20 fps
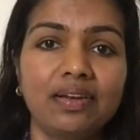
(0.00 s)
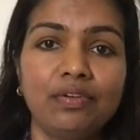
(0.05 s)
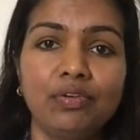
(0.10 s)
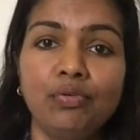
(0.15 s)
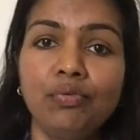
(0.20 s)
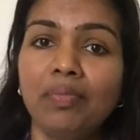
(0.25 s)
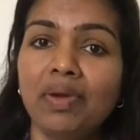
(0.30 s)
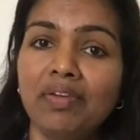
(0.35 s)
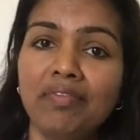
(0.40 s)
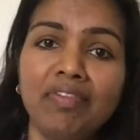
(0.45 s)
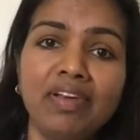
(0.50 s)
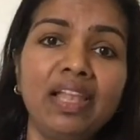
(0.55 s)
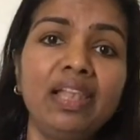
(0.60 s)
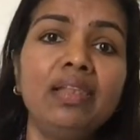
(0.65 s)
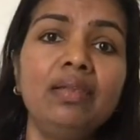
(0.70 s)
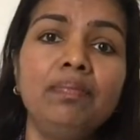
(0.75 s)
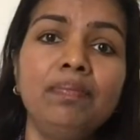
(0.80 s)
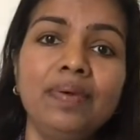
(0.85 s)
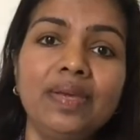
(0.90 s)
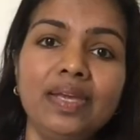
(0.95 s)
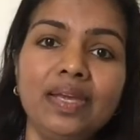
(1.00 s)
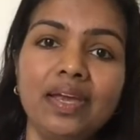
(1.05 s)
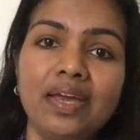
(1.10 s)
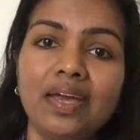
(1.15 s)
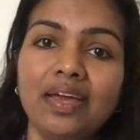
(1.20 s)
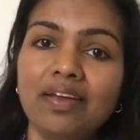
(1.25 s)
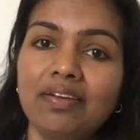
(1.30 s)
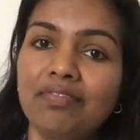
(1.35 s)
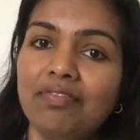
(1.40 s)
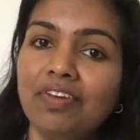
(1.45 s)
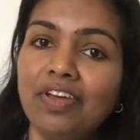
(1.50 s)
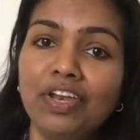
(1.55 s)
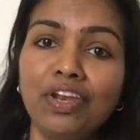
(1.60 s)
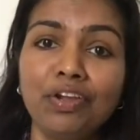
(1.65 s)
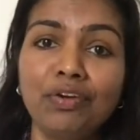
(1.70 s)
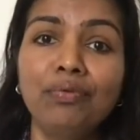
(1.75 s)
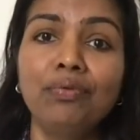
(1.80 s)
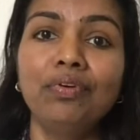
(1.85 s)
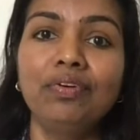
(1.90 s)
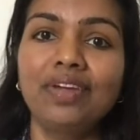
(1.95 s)
You may well be a very
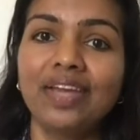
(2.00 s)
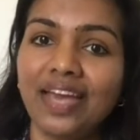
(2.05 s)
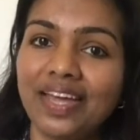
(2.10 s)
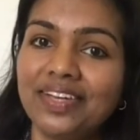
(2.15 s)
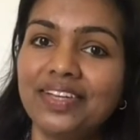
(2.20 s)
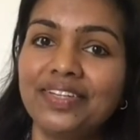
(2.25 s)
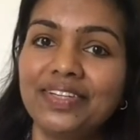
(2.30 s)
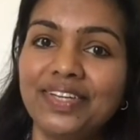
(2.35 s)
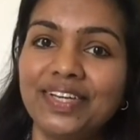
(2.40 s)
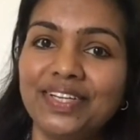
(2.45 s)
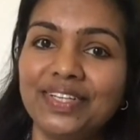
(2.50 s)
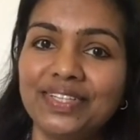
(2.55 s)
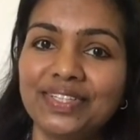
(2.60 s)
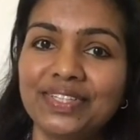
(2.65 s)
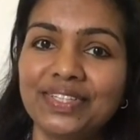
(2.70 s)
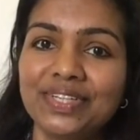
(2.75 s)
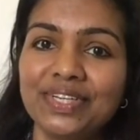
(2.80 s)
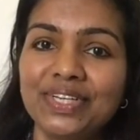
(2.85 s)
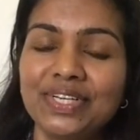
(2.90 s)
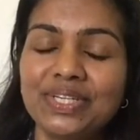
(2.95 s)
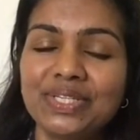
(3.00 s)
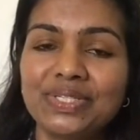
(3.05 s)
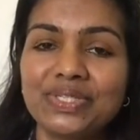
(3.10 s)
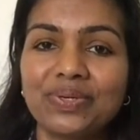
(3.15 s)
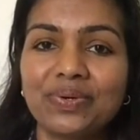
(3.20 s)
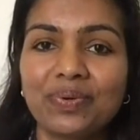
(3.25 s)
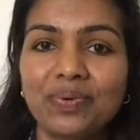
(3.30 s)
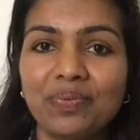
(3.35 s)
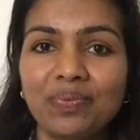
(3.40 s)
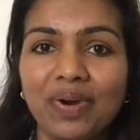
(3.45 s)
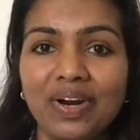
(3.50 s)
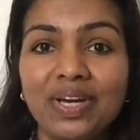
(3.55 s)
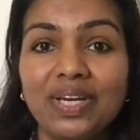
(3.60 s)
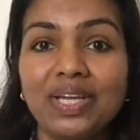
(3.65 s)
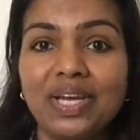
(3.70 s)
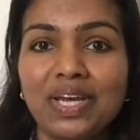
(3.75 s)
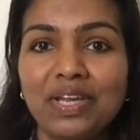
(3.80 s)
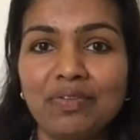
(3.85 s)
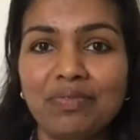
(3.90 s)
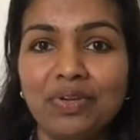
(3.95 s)
good candidate. So what
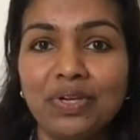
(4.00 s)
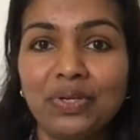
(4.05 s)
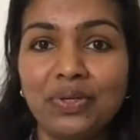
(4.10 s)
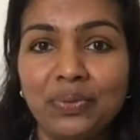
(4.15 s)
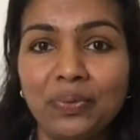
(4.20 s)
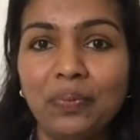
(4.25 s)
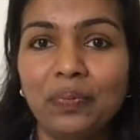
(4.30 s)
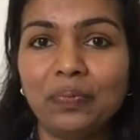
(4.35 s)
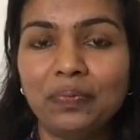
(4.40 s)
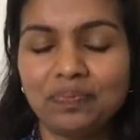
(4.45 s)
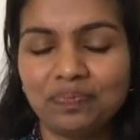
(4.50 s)
can we do?